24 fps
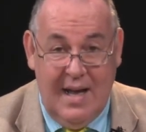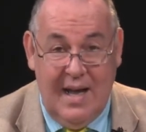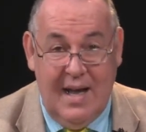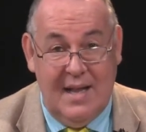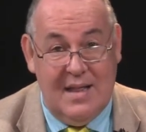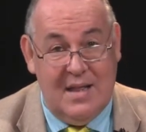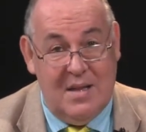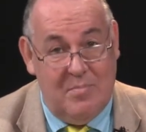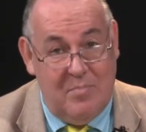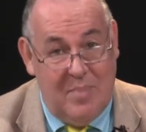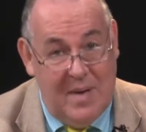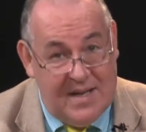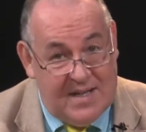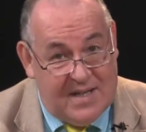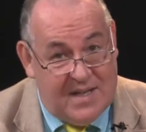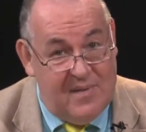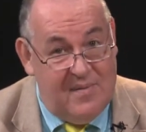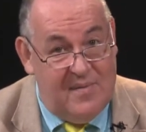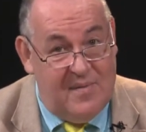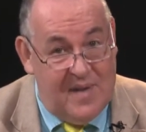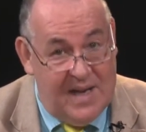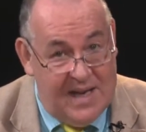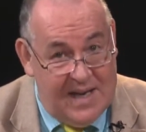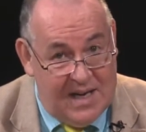at the best
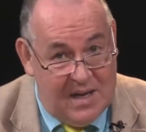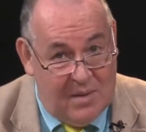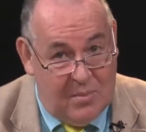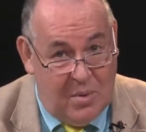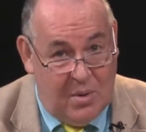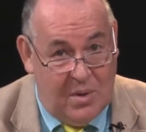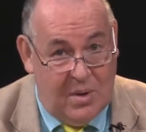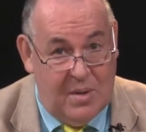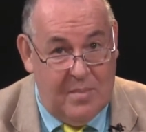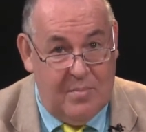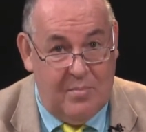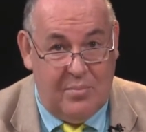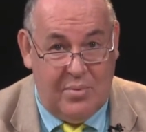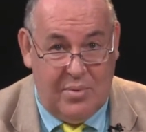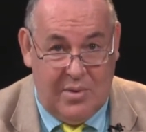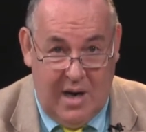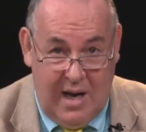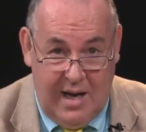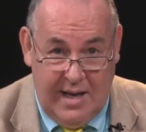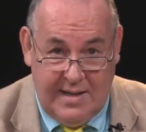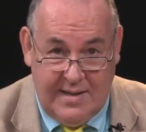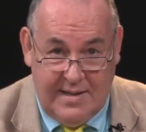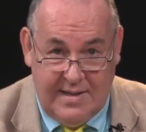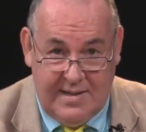available
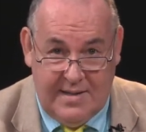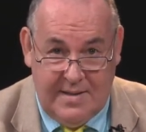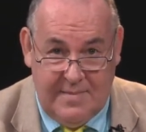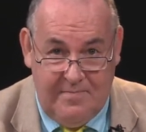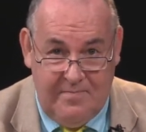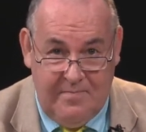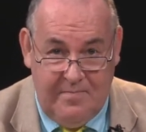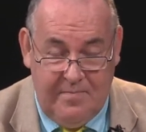price.